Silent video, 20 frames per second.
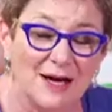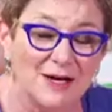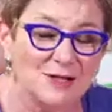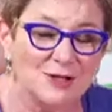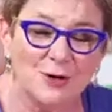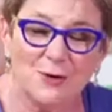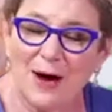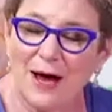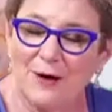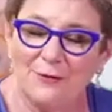
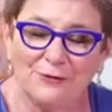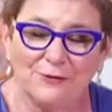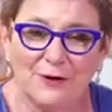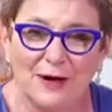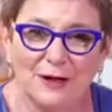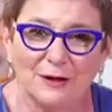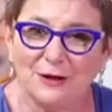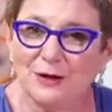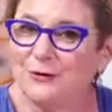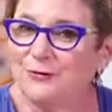So have
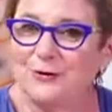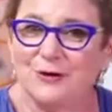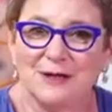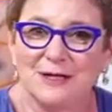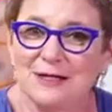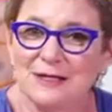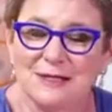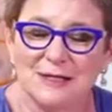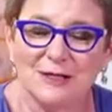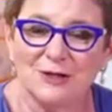fun. Look for
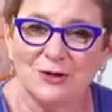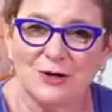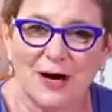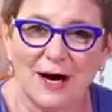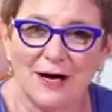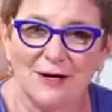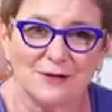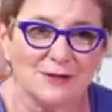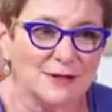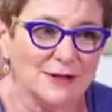things in your
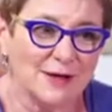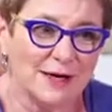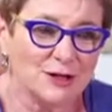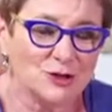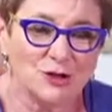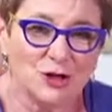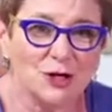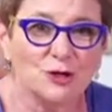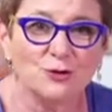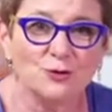house in that
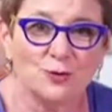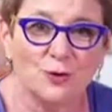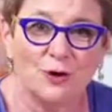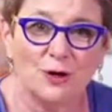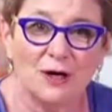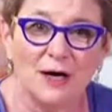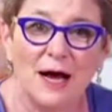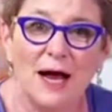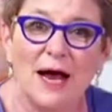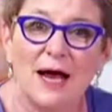junk
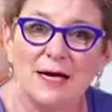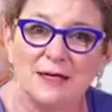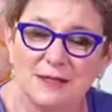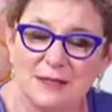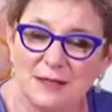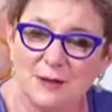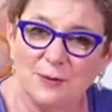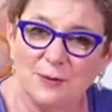drawer and see